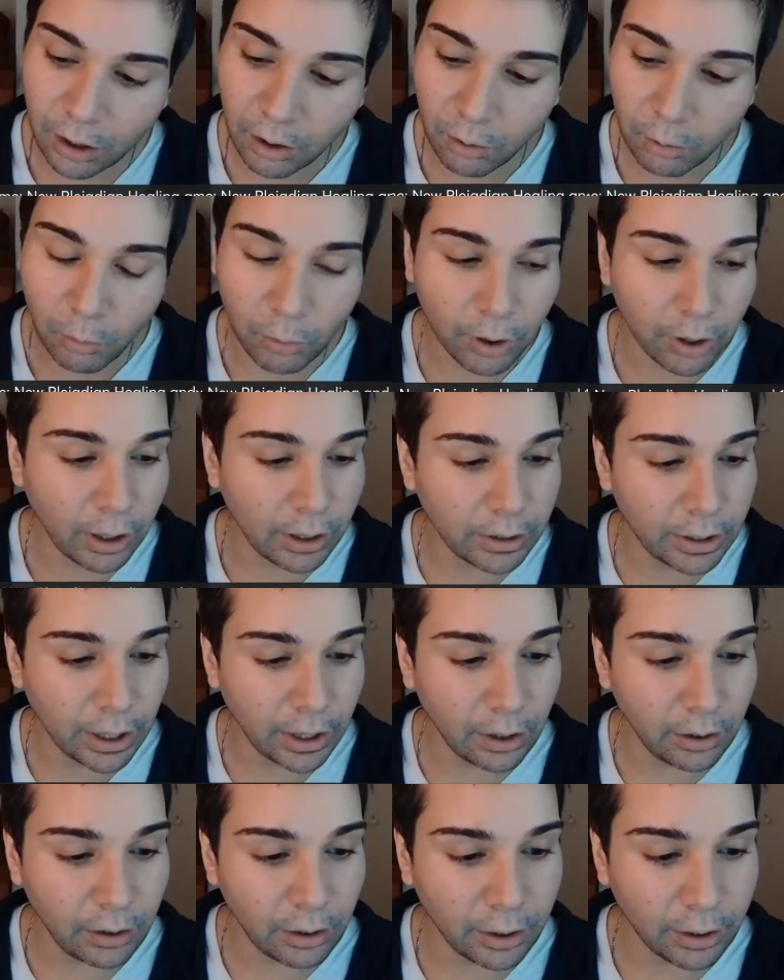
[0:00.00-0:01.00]
We're going to take a
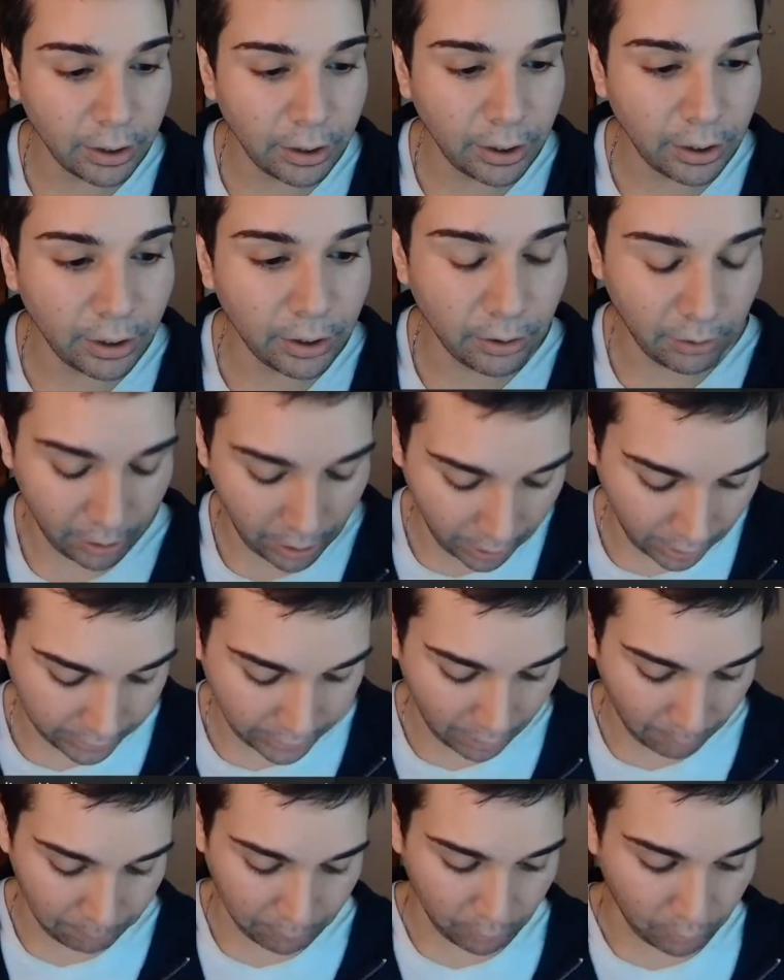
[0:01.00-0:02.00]
look here at
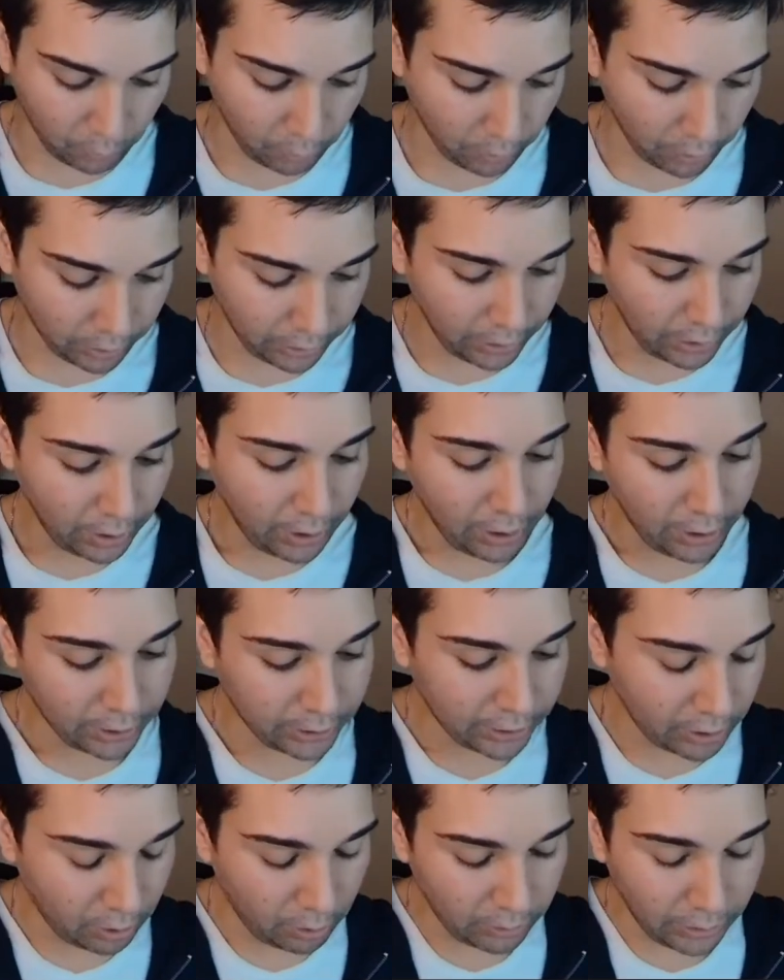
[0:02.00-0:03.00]
Capricorn.
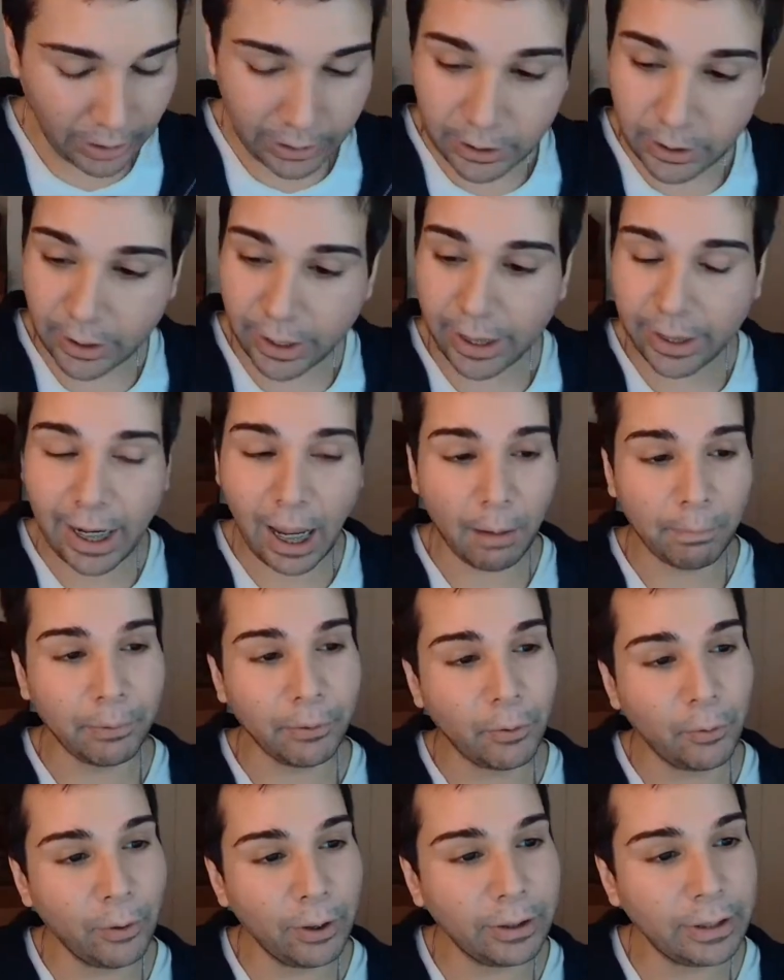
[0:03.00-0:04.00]
So let's look at
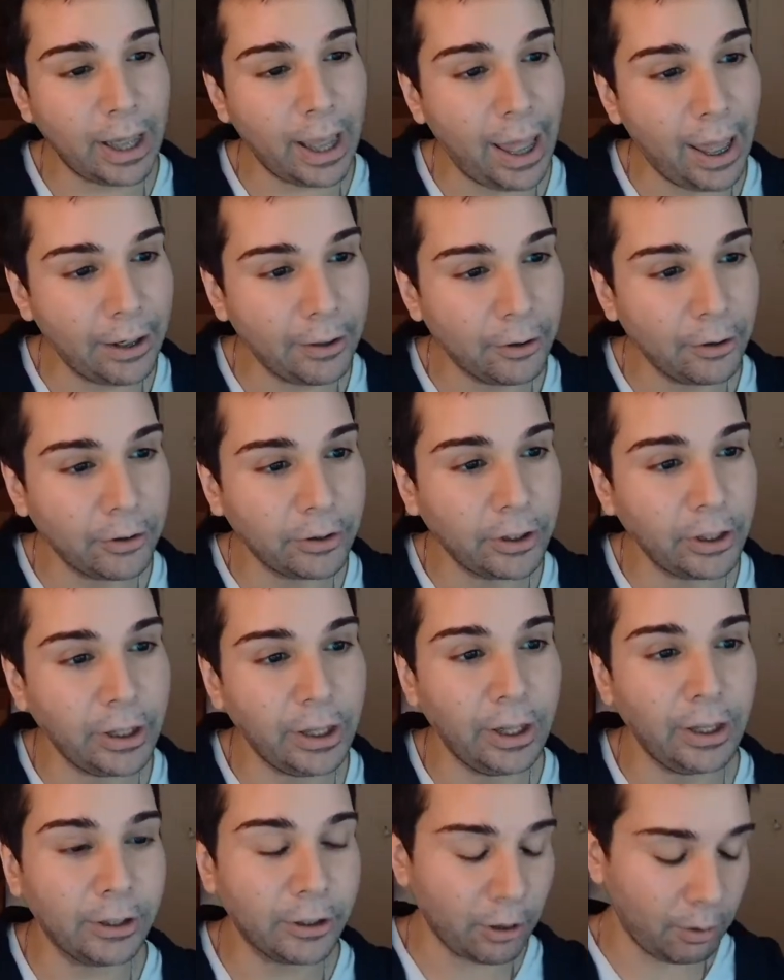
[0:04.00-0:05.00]
Capricorn's energy.
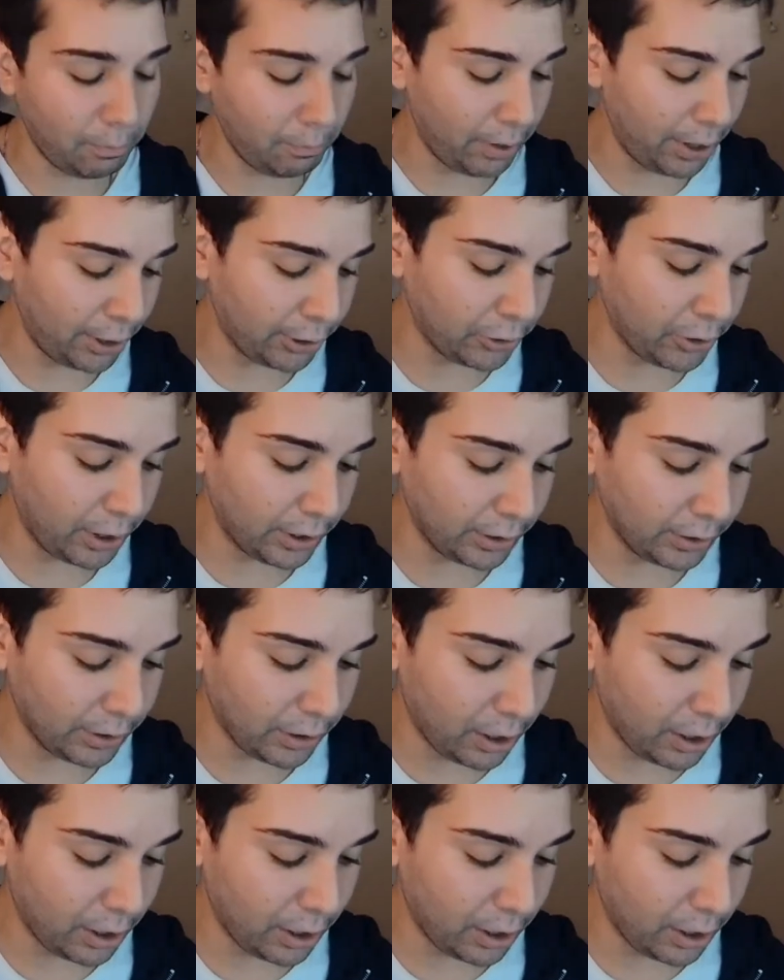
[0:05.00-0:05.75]
So Metatron,